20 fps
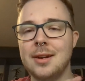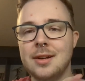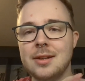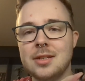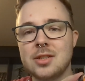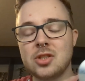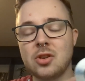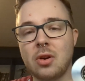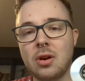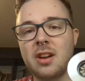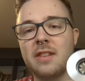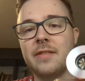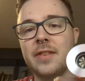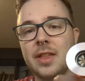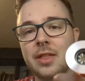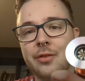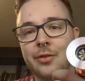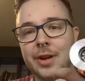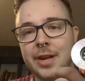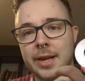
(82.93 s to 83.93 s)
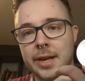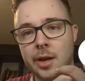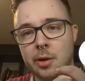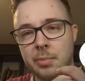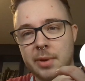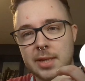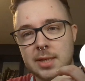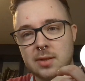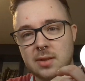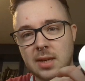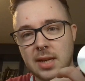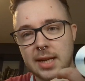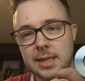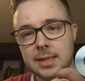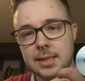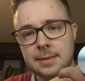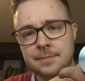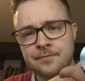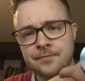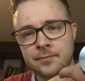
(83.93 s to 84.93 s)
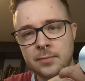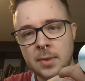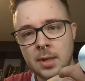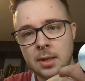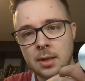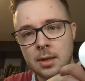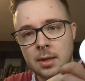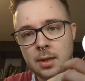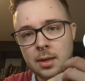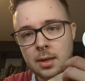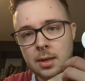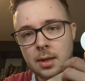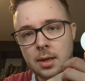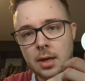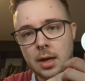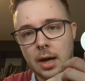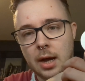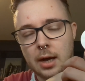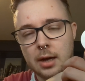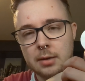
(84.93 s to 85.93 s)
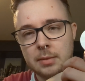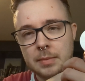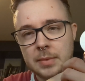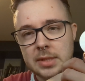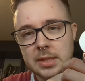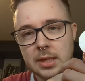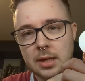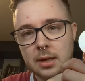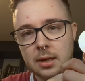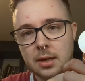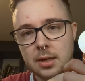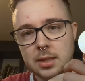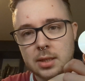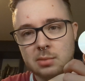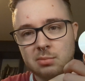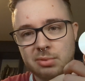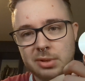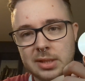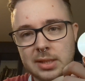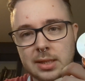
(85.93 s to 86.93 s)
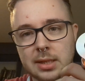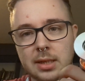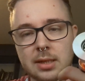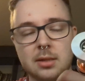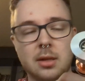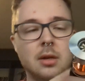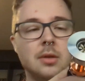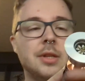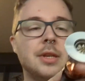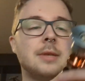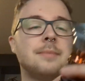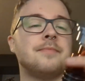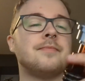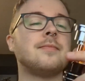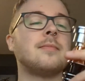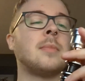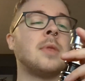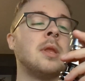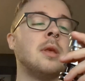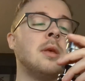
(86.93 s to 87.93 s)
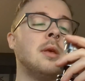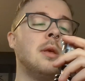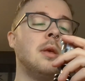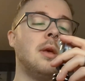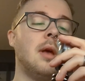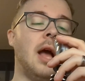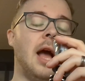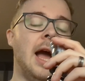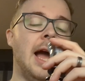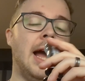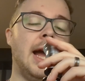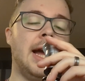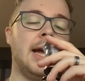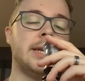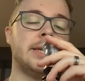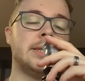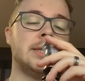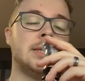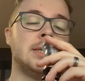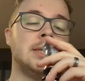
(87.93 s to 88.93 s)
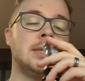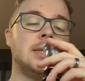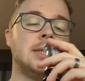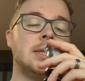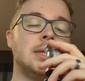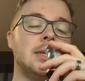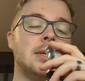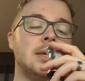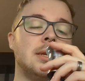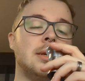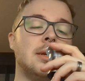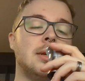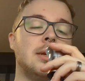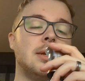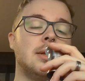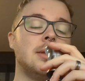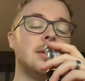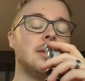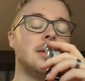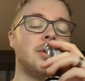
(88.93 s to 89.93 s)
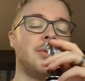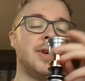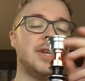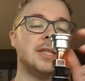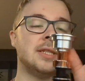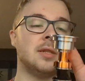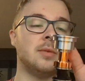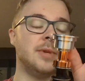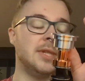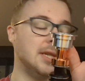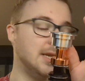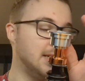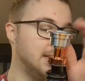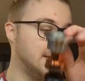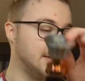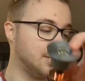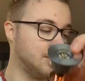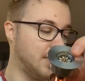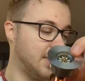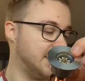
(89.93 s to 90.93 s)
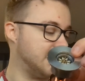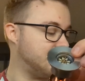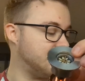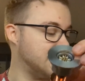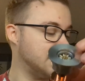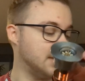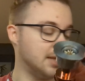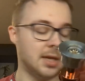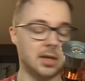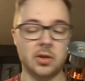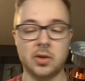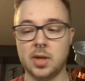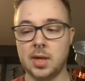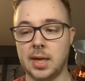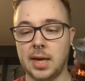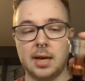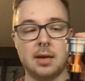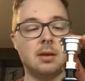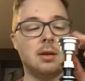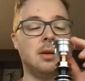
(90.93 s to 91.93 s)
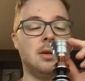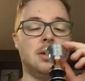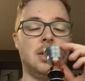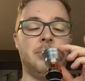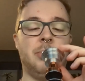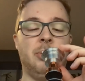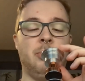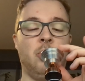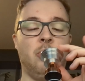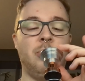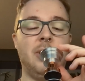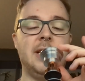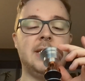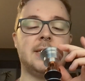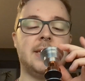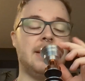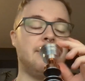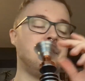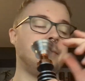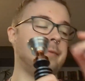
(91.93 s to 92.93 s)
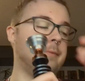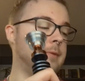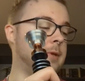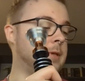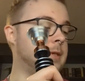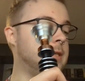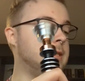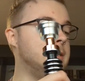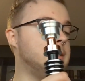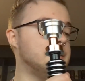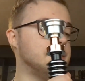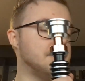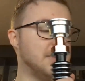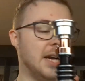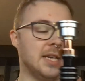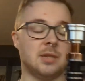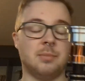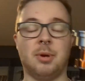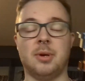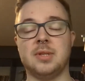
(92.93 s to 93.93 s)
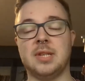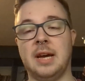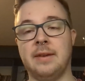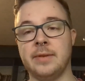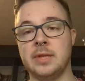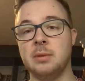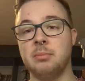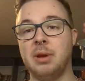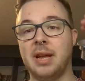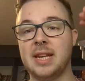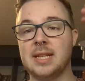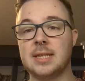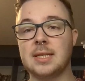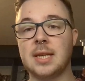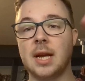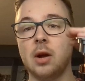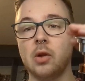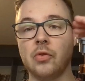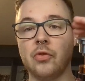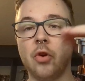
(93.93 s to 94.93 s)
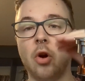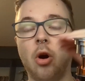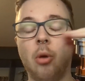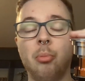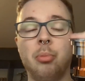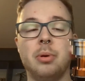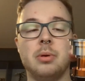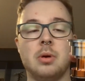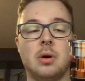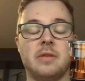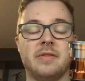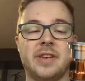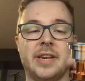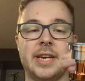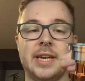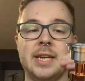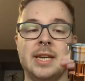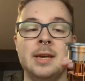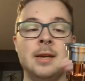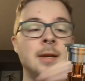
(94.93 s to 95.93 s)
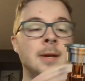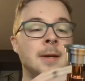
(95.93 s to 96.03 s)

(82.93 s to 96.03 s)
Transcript: stock V3 neopixel connector. That's in a custom printed little holder. And the reason that we did it this way is because then you can get a bit more blade depth as opposed to having the blade sat on top of a